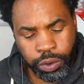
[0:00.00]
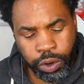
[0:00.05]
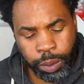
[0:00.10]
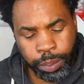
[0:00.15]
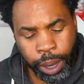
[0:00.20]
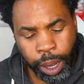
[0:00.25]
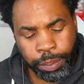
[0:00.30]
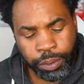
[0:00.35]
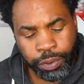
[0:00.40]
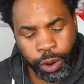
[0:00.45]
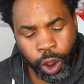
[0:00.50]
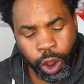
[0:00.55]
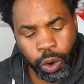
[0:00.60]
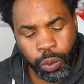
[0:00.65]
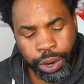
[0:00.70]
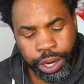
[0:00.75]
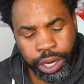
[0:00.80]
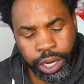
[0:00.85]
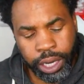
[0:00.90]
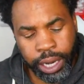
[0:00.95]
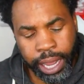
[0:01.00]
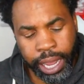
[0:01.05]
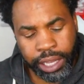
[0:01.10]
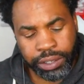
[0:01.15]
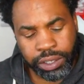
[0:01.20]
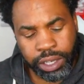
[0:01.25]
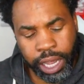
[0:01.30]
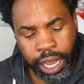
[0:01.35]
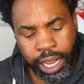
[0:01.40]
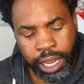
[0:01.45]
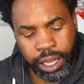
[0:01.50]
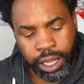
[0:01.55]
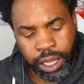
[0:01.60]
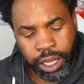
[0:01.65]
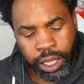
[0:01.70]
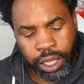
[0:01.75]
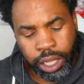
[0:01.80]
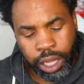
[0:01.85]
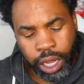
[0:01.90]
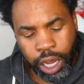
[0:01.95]
By Bivol winning last night,
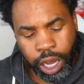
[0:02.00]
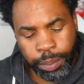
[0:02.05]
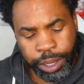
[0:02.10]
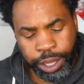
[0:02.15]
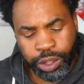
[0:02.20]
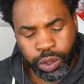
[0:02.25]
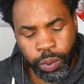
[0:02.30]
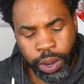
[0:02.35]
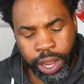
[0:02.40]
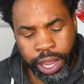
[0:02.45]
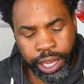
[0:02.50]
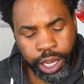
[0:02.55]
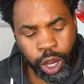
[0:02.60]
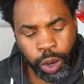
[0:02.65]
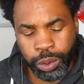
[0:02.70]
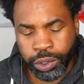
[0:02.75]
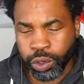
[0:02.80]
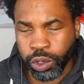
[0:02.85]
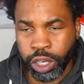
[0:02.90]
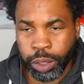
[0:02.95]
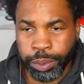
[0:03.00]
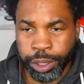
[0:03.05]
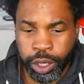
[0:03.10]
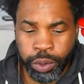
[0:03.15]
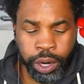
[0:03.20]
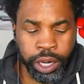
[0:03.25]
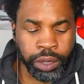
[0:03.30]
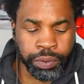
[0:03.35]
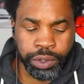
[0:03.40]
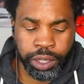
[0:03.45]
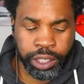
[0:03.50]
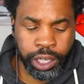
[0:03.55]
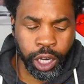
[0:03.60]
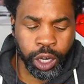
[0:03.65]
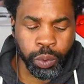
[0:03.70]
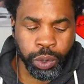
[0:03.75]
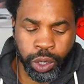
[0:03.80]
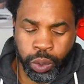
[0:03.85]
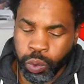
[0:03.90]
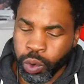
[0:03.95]
either way it go was going to be great. If Canelo
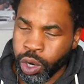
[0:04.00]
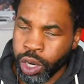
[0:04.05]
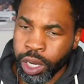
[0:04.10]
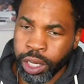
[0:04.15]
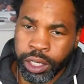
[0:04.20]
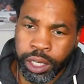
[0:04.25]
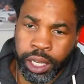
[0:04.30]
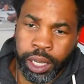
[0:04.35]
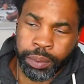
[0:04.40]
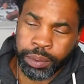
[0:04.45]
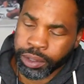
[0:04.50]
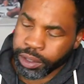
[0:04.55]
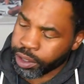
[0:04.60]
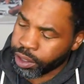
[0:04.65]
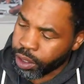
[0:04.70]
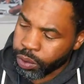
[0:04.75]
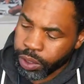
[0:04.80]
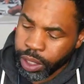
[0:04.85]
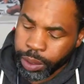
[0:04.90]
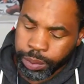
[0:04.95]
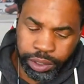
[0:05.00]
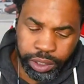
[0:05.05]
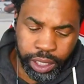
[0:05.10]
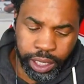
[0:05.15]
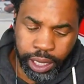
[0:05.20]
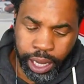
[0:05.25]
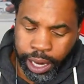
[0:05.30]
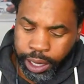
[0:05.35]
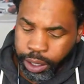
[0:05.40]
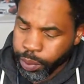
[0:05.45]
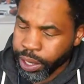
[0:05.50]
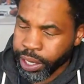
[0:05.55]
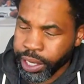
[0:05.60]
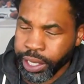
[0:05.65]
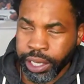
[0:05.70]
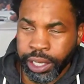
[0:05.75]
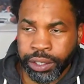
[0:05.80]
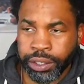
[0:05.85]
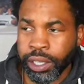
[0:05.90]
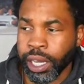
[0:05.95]
would have won, they would have said how great he
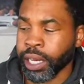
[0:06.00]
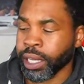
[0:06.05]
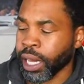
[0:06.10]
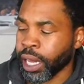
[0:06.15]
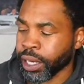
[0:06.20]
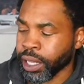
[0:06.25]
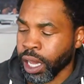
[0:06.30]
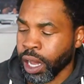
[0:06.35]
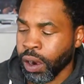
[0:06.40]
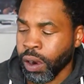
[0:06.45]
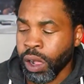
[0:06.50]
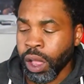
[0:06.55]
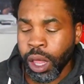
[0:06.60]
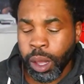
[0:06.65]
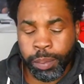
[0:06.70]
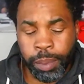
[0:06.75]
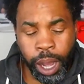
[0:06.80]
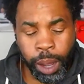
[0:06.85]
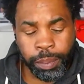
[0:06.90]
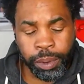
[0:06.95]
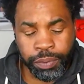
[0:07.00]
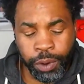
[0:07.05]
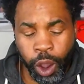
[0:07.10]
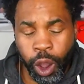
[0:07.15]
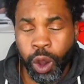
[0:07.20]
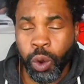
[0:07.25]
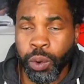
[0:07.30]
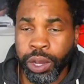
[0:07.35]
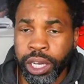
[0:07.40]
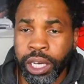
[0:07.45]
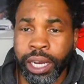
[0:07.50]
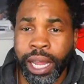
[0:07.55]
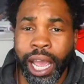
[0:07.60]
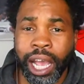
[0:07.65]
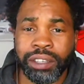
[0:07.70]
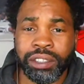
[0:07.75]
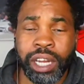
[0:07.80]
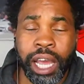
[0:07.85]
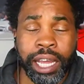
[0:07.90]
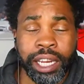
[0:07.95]
is, yada, yada, yada. By Bivol winning
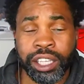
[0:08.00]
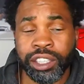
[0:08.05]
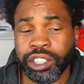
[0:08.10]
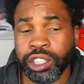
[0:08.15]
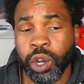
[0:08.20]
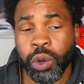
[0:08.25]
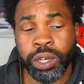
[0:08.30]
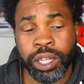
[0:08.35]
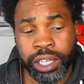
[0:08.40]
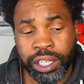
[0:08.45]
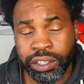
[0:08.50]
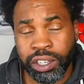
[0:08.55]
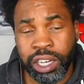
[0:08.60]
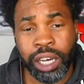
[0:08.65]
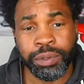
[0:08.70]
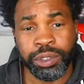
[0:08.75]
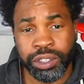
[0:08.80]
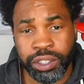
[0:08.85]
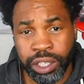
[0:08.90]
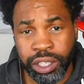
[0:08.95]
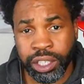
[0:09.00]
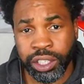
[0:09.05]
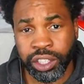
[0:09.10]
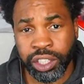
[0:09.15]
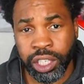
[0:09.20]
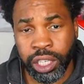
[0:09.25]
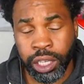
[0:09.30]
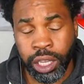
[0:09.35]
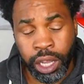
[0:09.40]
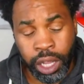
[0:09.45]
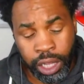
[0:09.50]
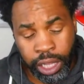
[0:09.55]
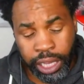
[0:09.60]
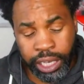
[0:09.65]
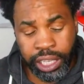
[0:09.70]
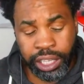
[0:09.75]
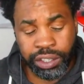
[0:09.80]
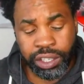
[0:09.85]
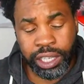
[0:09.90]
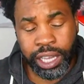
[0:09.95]
last night, he showed that his levels to this shit. And
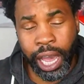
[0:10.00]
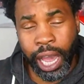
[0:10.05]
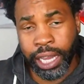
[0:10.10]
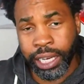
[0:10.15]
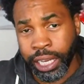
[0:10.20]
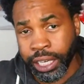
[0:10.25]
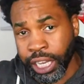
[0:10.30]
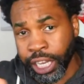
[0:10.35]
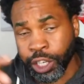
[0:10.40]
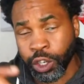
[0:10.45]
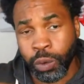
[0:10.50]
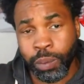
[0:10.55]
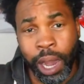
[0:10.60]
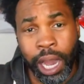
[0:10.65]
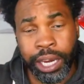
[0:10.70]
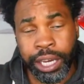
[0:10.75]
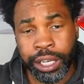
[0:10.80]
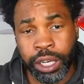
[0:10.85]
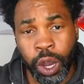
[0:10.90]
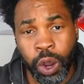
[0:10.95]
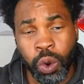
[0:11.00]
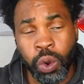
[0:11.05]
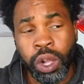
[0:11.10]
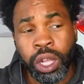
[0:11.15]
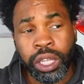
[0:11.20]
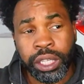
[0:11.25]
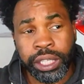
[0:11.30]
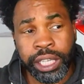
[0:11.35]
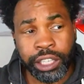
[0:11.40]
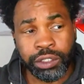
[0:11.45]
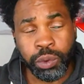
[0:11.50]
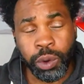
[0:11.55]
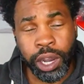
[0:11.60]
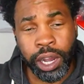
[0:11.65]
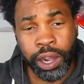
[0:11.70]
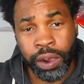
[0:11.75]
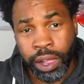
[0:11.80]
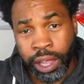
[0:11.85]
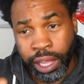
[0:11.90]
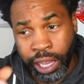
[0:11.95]
he's a guy that didn't nobody know. Guess what?
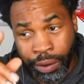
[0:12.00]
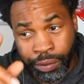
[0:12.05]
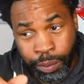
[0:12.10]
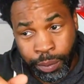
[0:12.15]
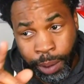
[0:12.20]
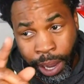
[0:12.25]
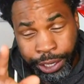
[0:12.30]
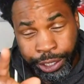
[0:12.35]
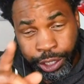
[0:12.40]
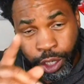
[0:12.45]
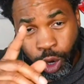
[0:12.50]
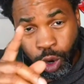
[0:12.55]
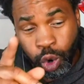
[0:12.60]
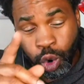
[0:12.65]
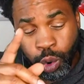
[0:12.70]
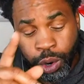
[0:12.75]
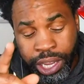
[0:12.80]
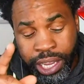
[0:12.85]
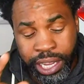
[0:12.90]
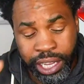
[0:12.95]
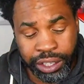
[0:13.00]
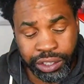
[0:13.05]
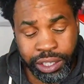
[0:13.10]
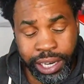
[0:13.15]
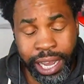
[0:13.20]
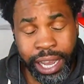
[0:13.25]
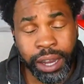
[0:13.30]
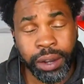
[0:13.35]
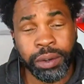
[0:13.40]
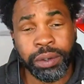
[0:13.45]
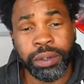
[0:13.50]
Everybody know who he is now.